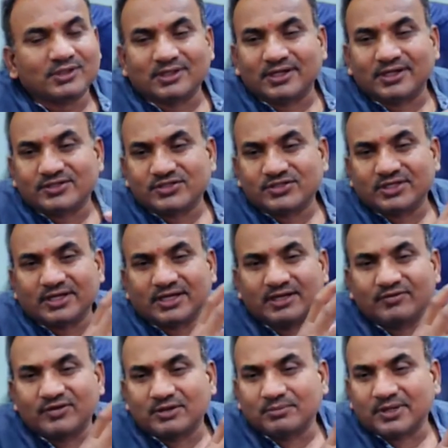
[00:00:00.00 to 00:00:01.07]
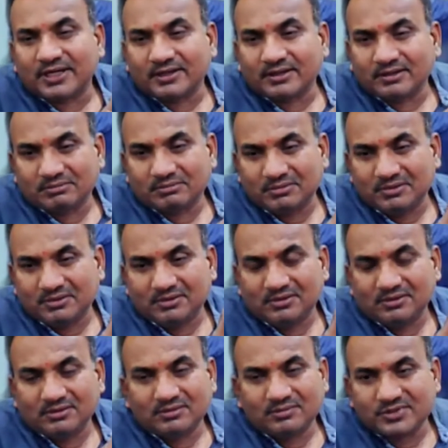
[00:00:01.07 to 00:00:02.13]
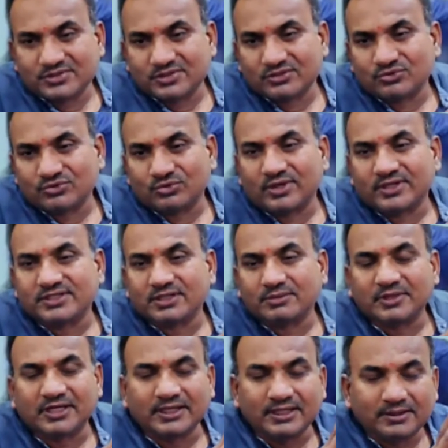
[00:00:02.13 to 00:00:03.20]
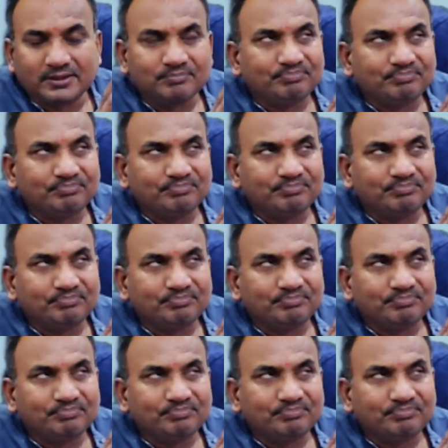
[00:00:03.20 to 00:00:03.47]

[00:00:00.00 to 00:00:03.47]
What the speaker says: the lecture delivered by Mr. Sooraj Gemini